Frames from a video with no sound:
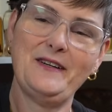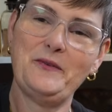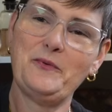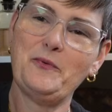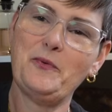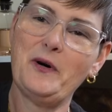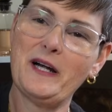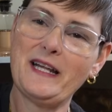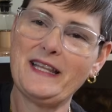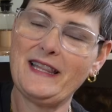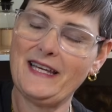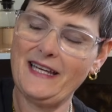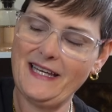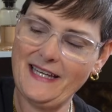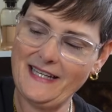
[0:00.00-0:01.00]
one of
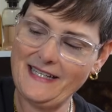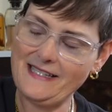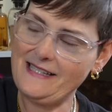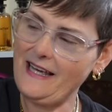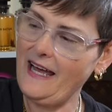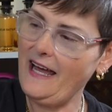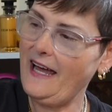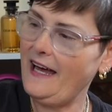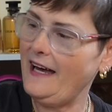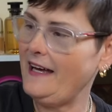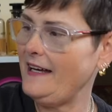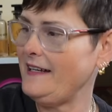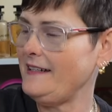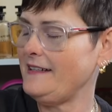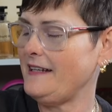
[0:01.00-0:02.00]
these,
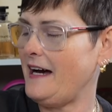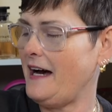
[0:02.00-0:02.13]
and